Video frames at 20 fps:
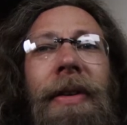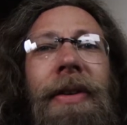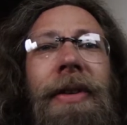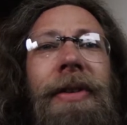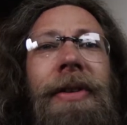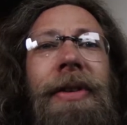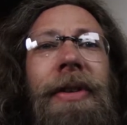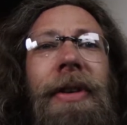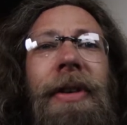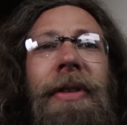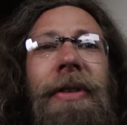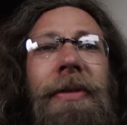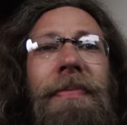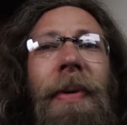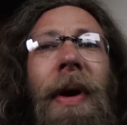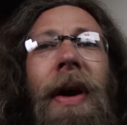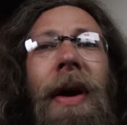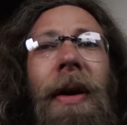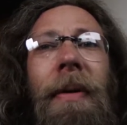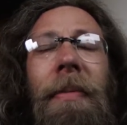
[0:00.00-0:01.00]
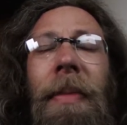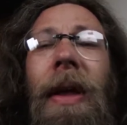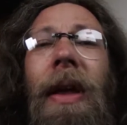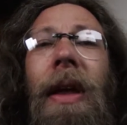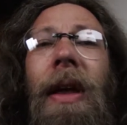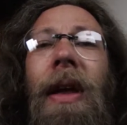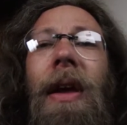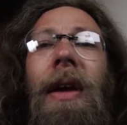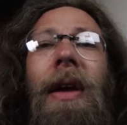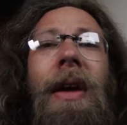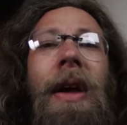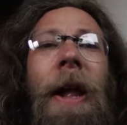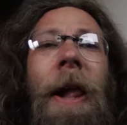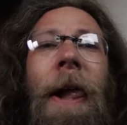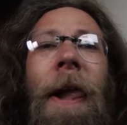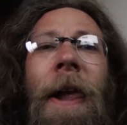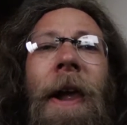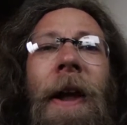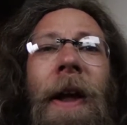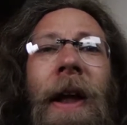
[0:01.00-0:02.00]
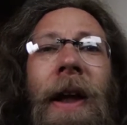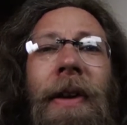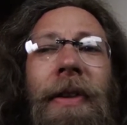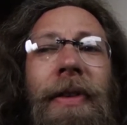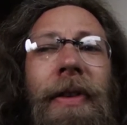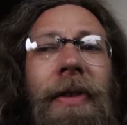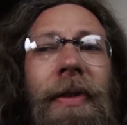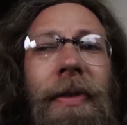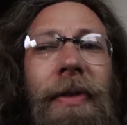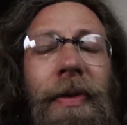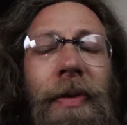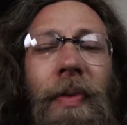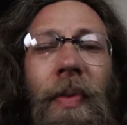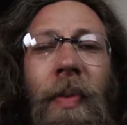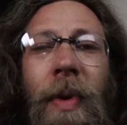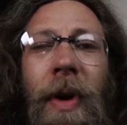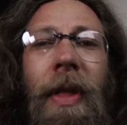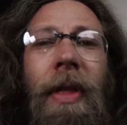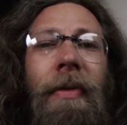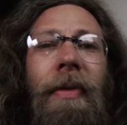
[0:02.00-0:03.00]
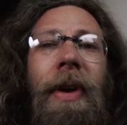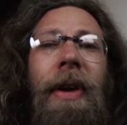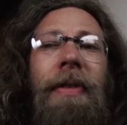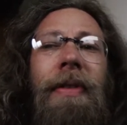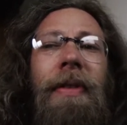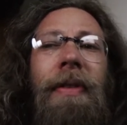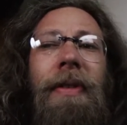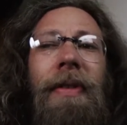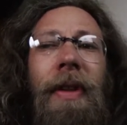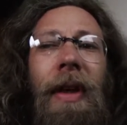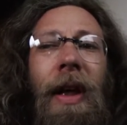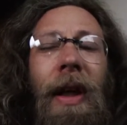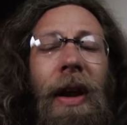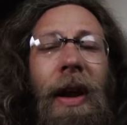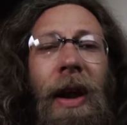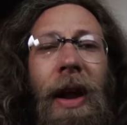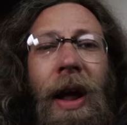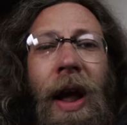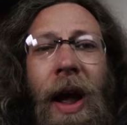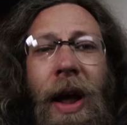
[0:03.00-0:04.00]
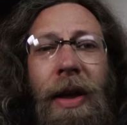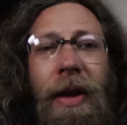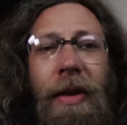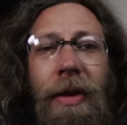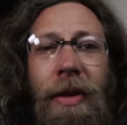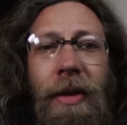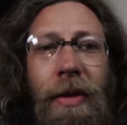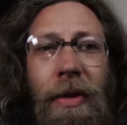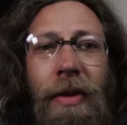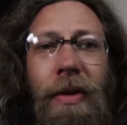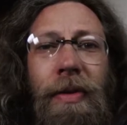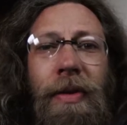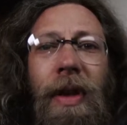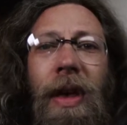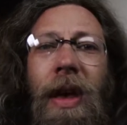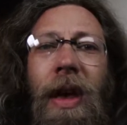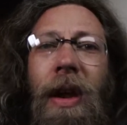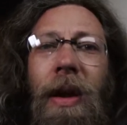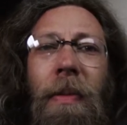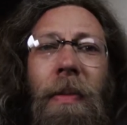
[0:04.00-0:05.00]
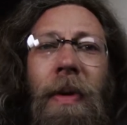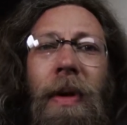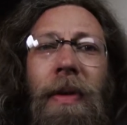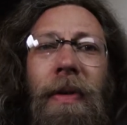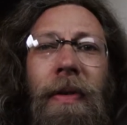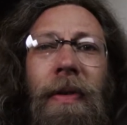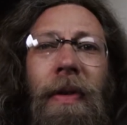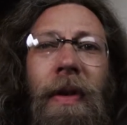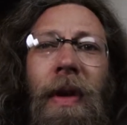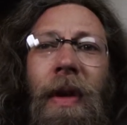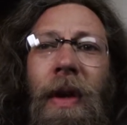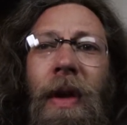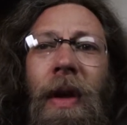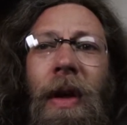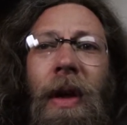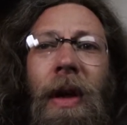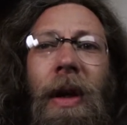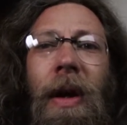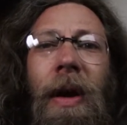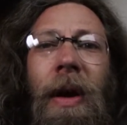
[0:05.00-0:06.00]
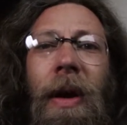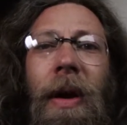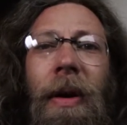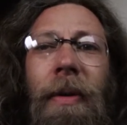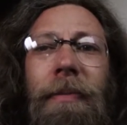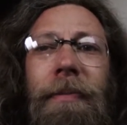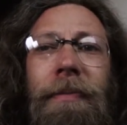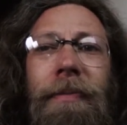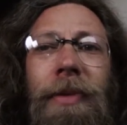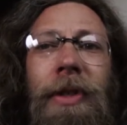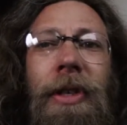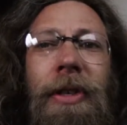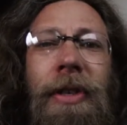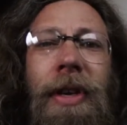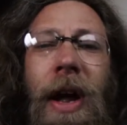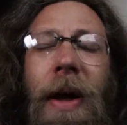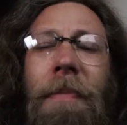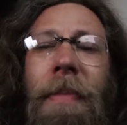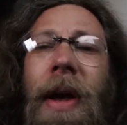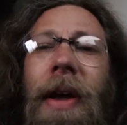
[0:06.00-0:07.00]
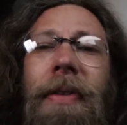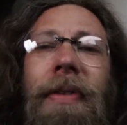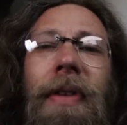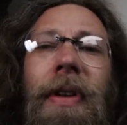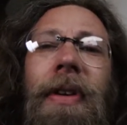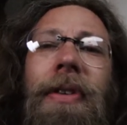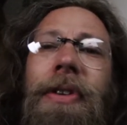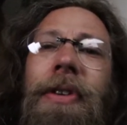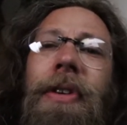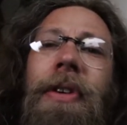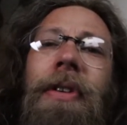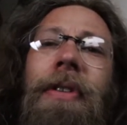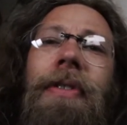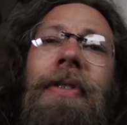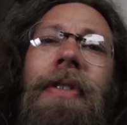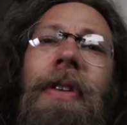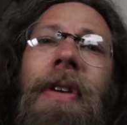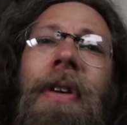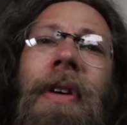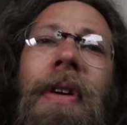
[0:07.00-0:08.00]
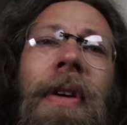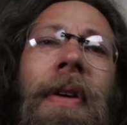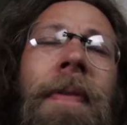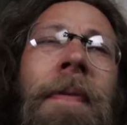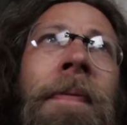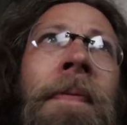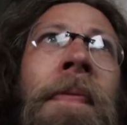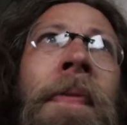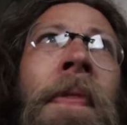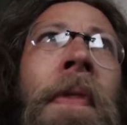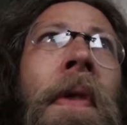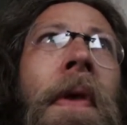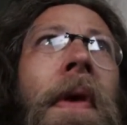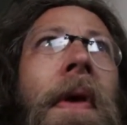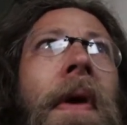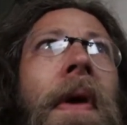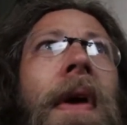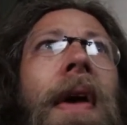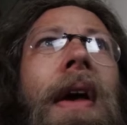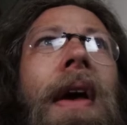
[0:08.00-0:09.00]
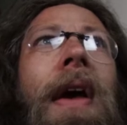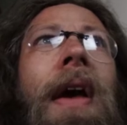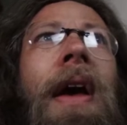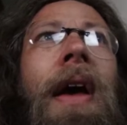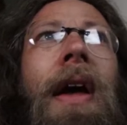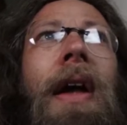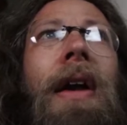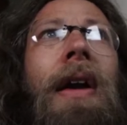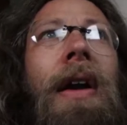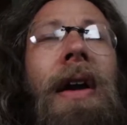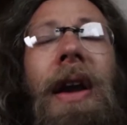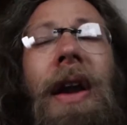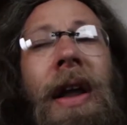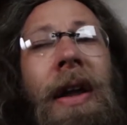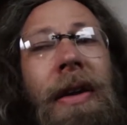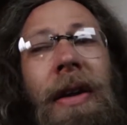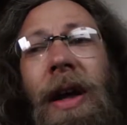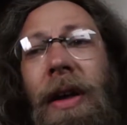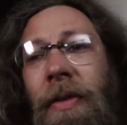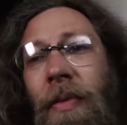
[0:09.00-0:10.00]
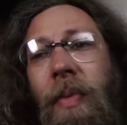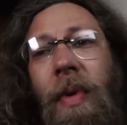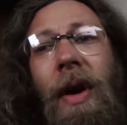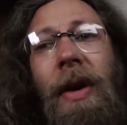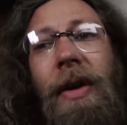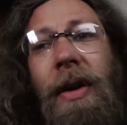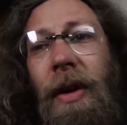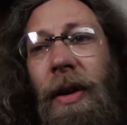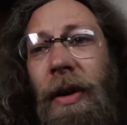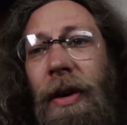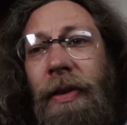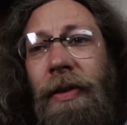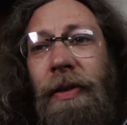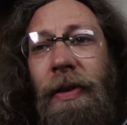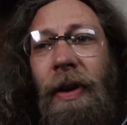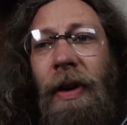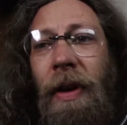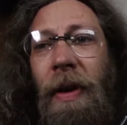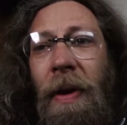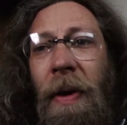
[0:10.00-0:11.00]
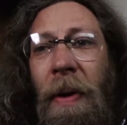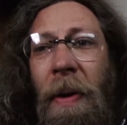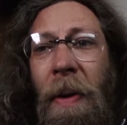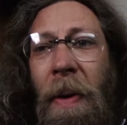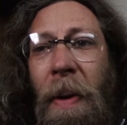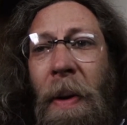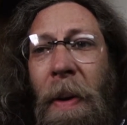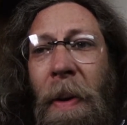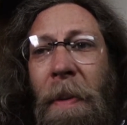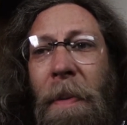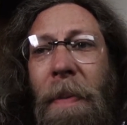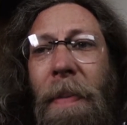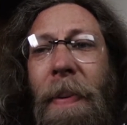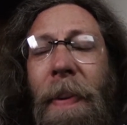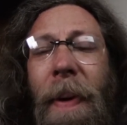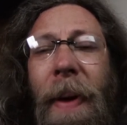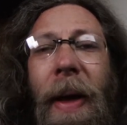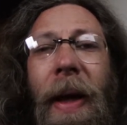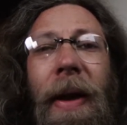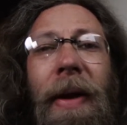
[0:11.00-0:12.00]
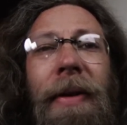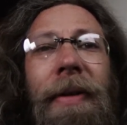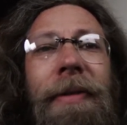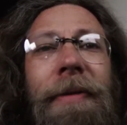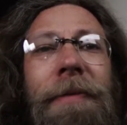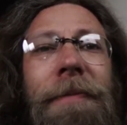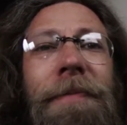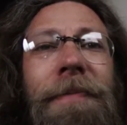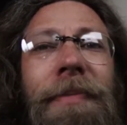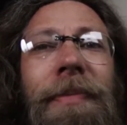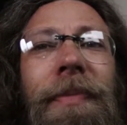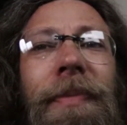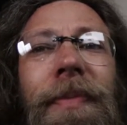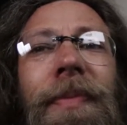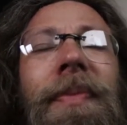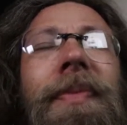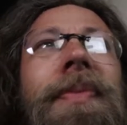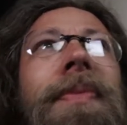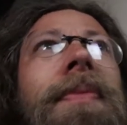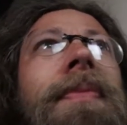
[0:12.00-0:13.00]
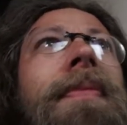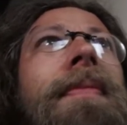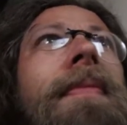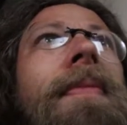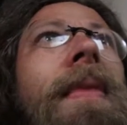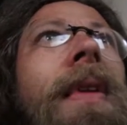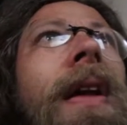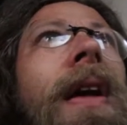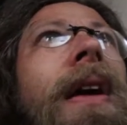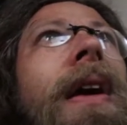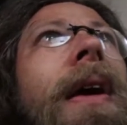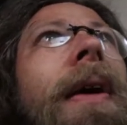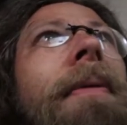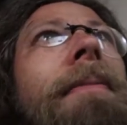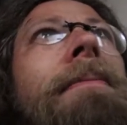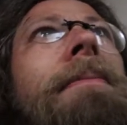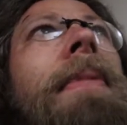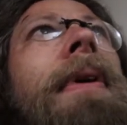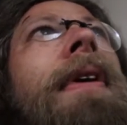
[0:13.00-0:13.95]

she inspired me and she's one of the reasons that I use cannabis um, to stop my seizures. And it does wonders. But um,